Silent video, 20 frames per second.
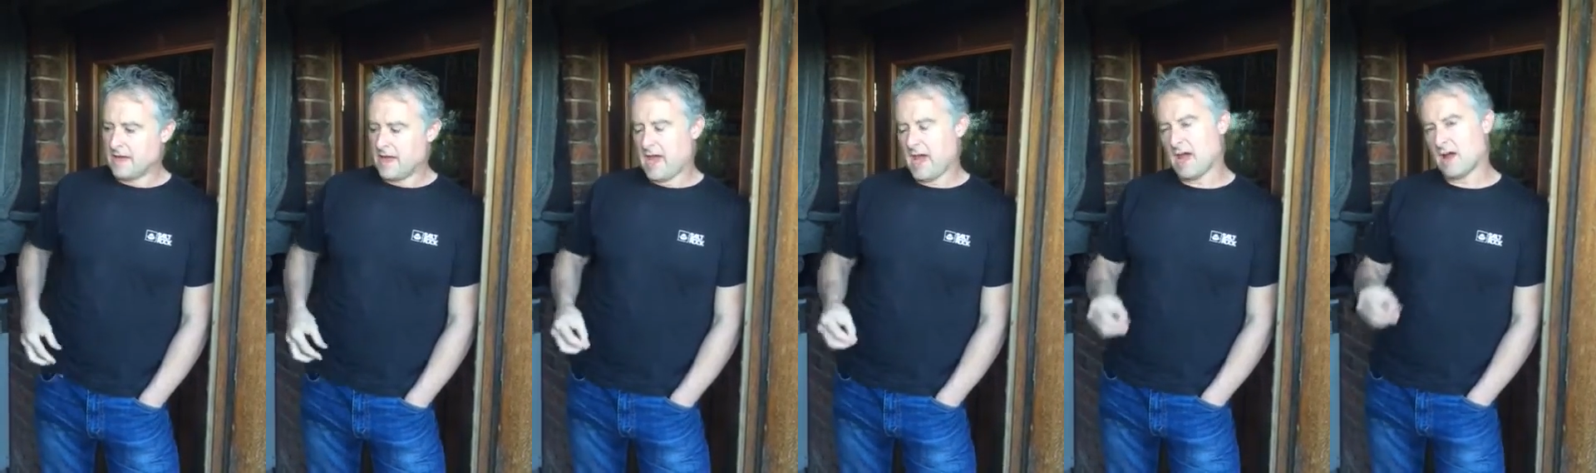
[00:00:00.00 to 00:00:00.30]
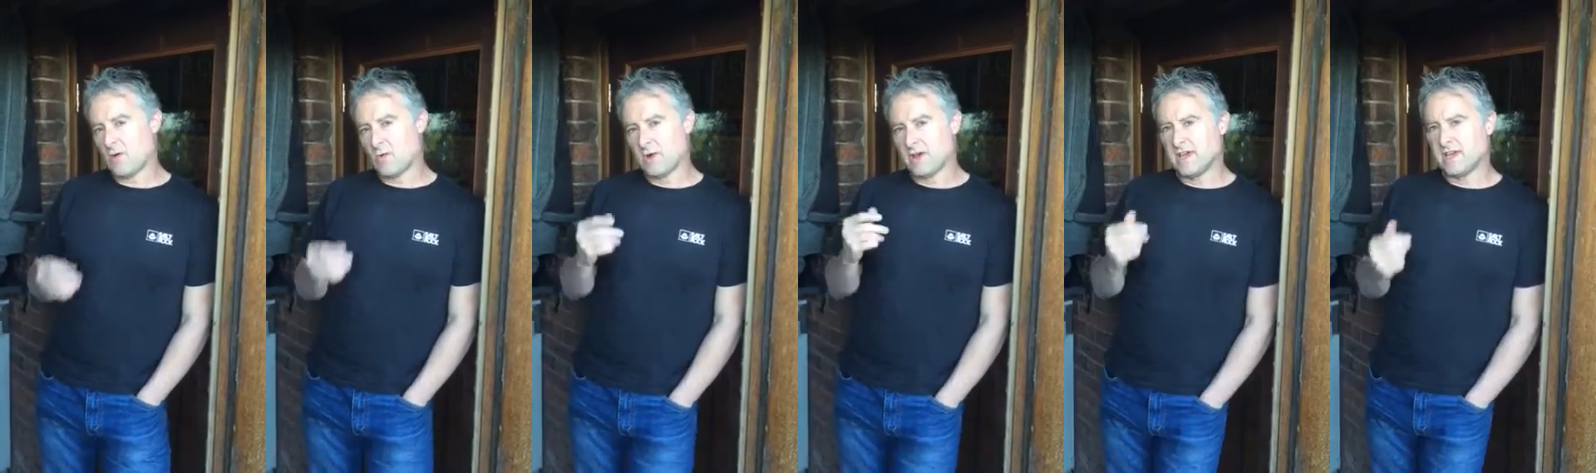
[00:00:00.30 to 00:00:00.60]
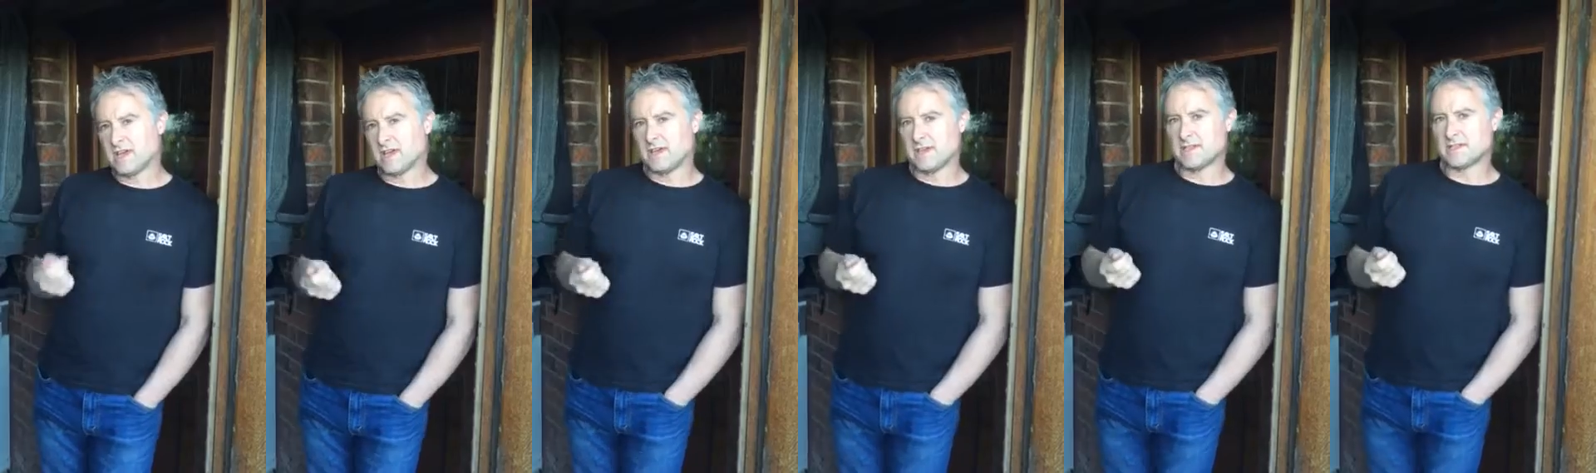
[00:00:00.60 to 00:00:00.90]
How we
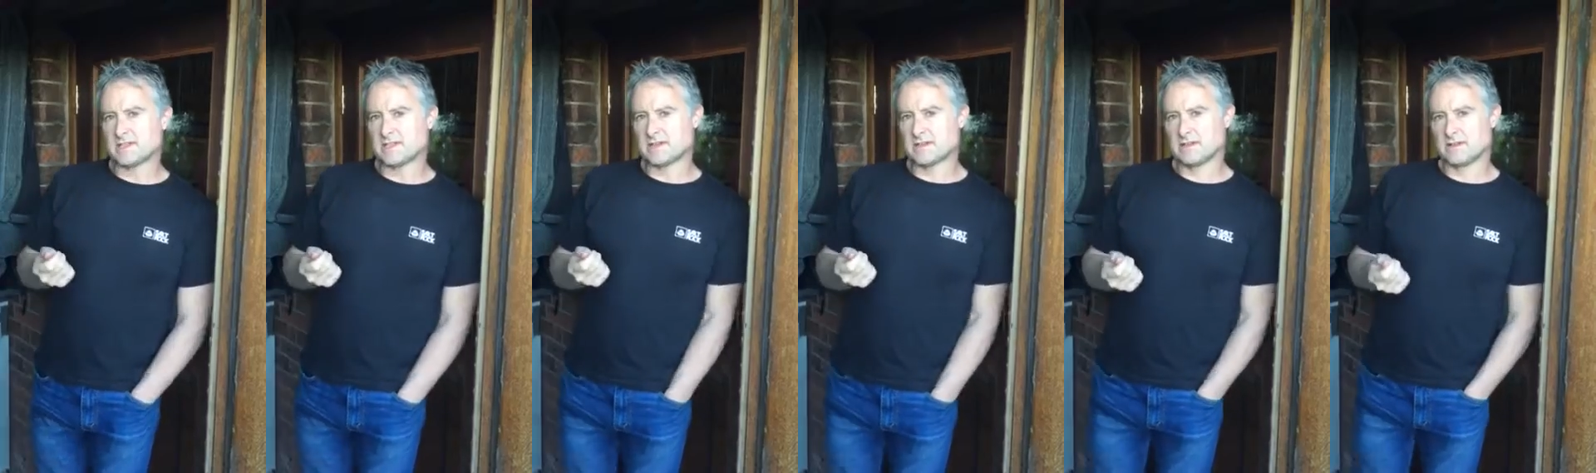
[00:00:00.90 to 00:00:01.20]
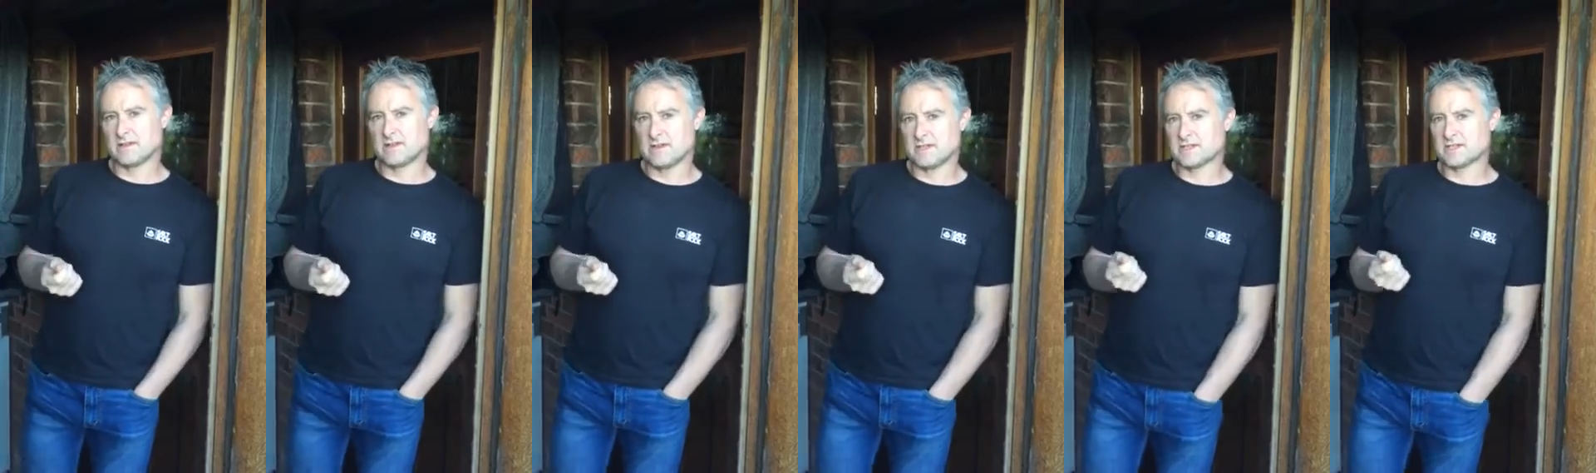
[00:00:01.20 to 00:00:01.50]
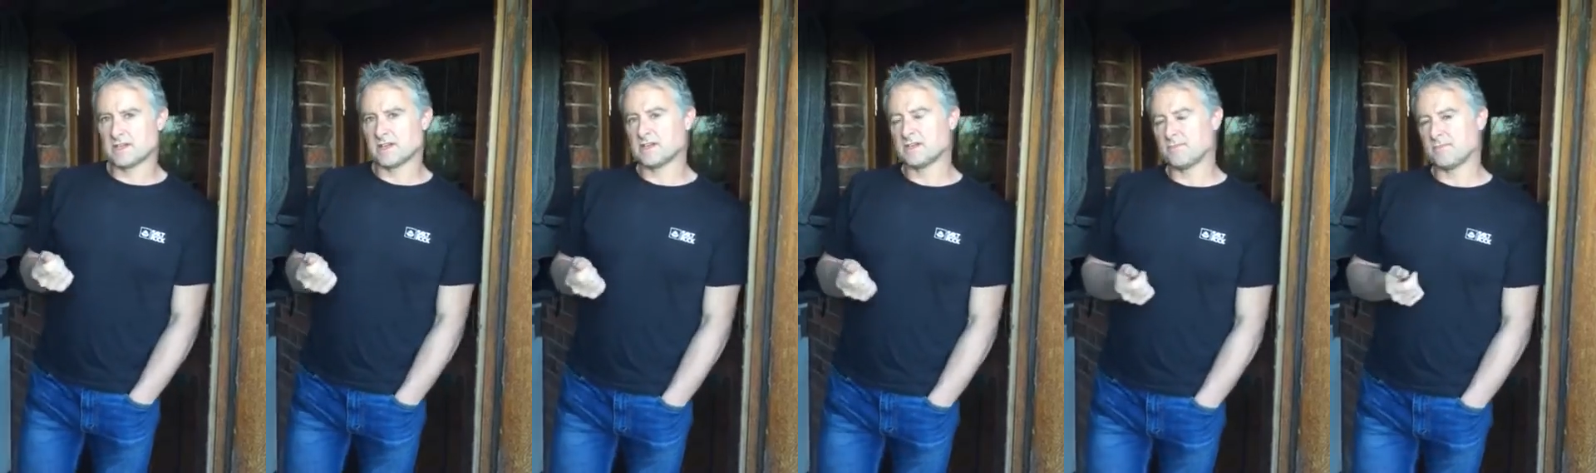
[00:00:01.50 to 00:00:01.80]
eat is
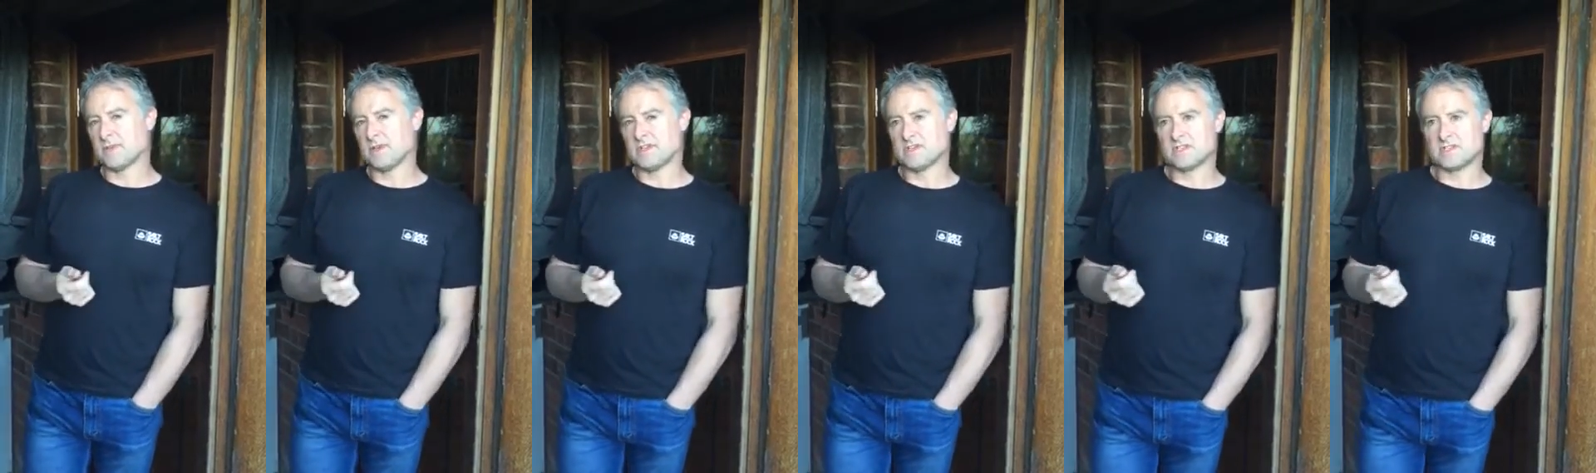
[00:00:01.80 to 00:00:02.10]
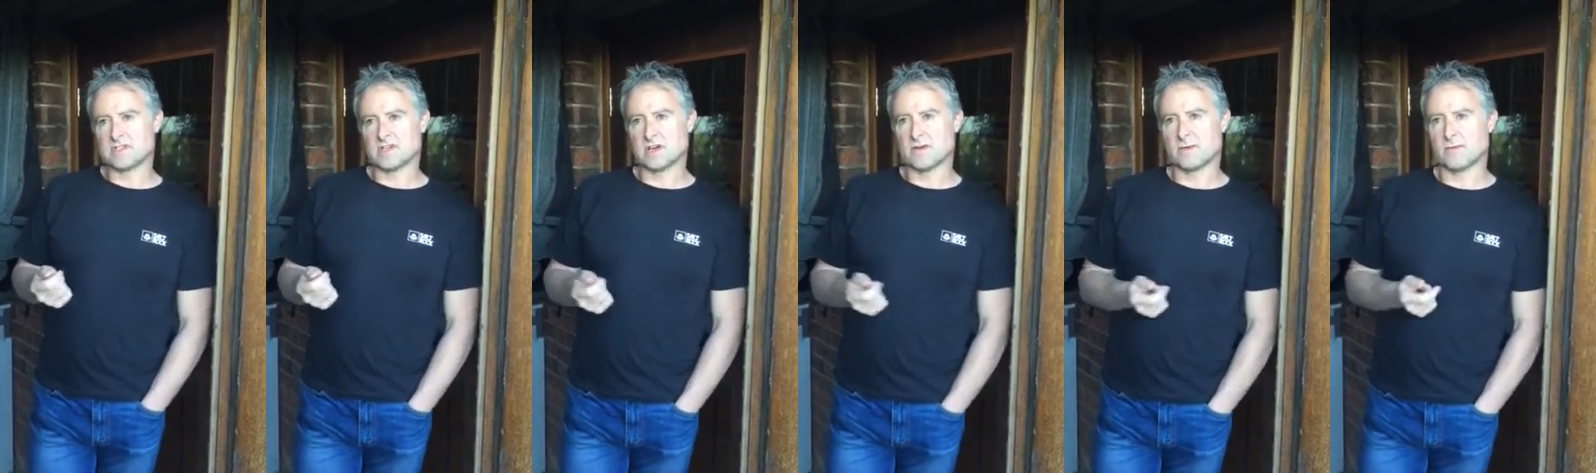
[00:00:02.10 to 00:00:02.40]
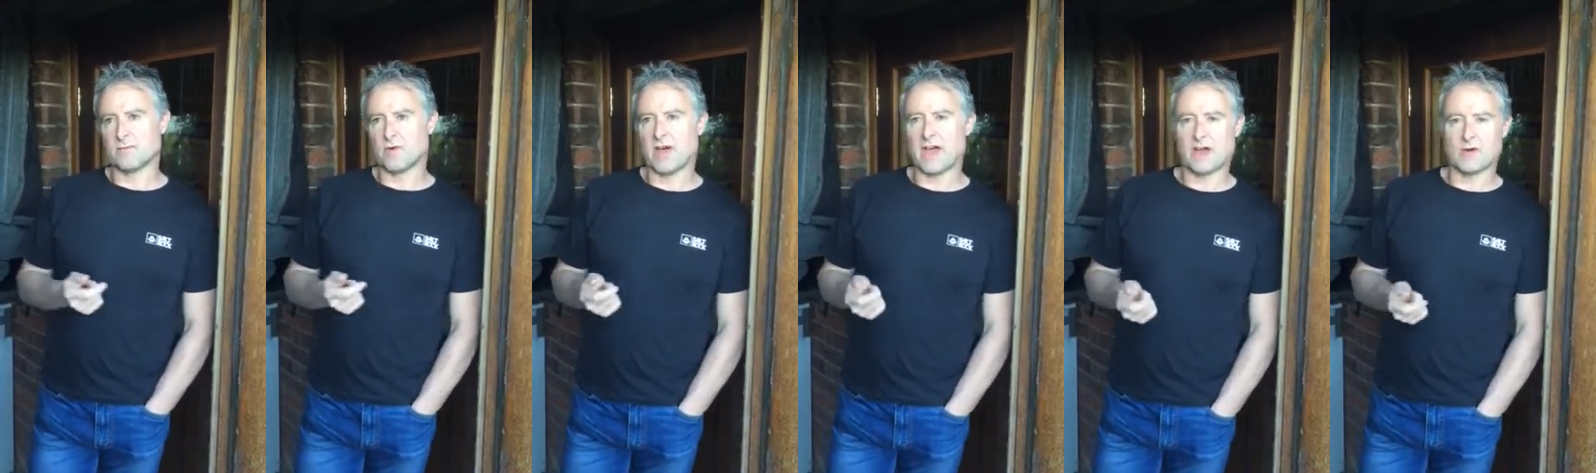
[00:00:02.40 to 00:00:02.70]
going to be
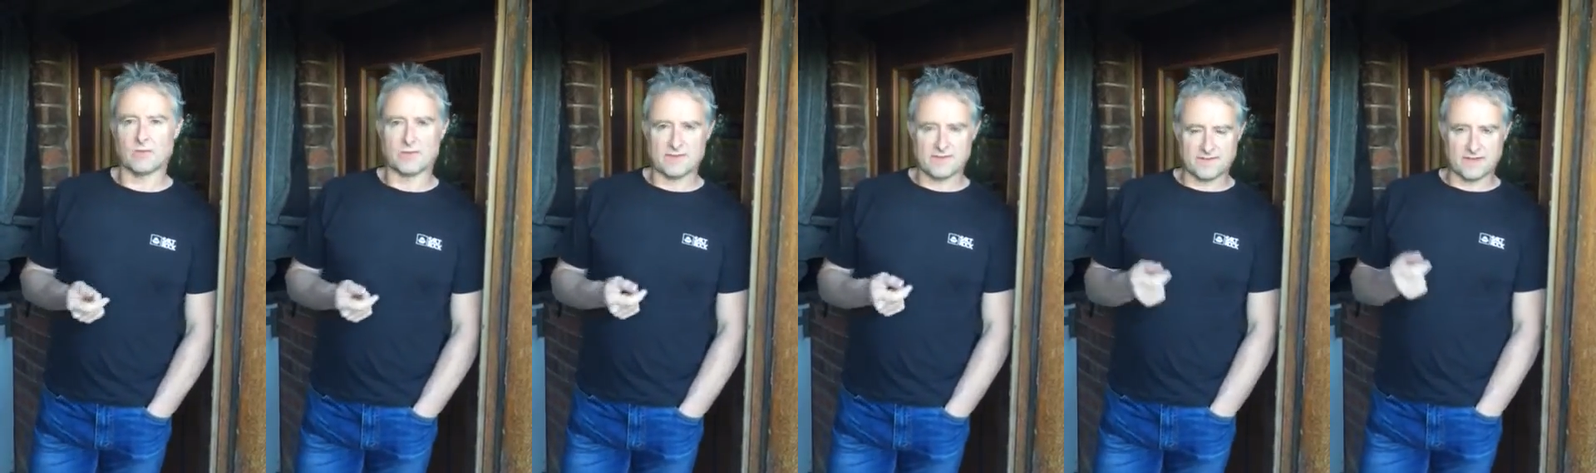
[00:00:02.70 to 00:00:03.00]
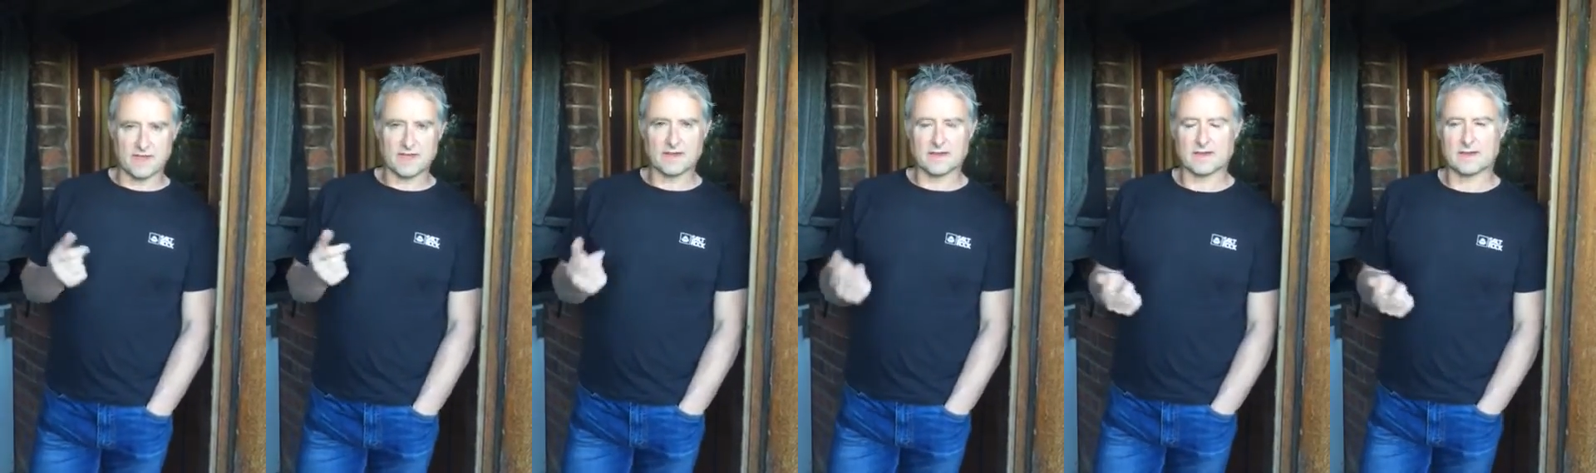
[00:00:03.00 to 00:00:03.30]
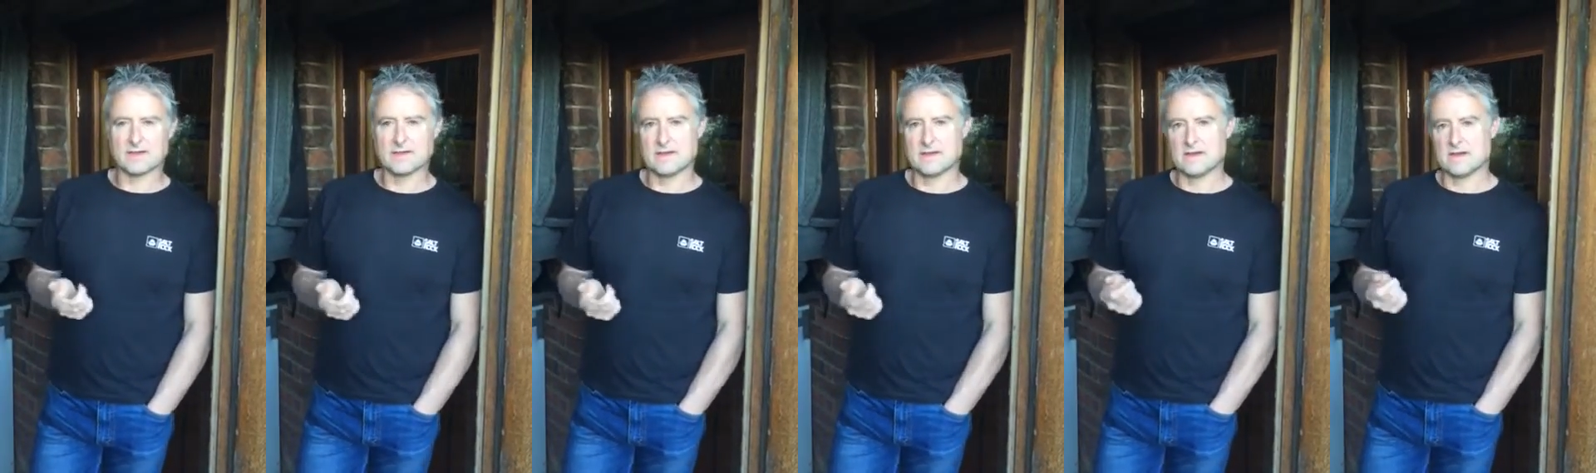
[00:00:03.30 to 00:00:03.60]
determined by how we
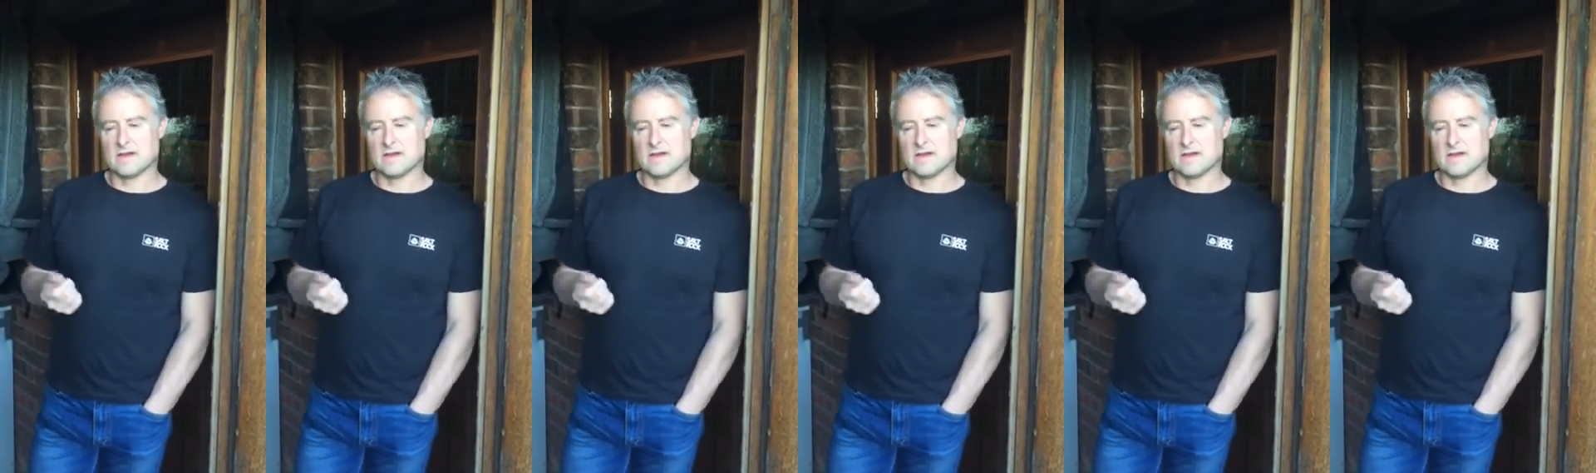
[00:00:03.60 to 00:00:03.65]
think.